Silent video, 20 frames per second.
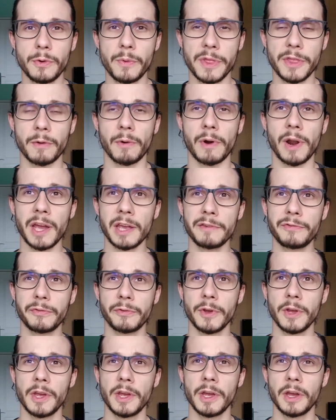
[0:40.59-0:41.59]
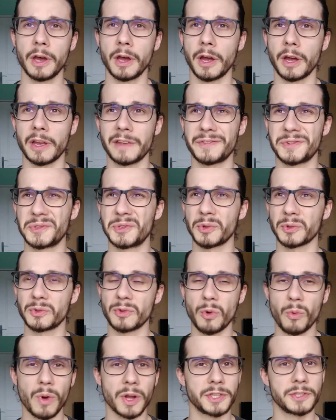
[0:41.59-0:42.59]
with your life, if you don't
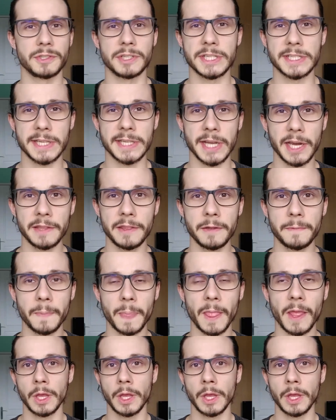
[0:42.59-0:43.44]
know what to decide,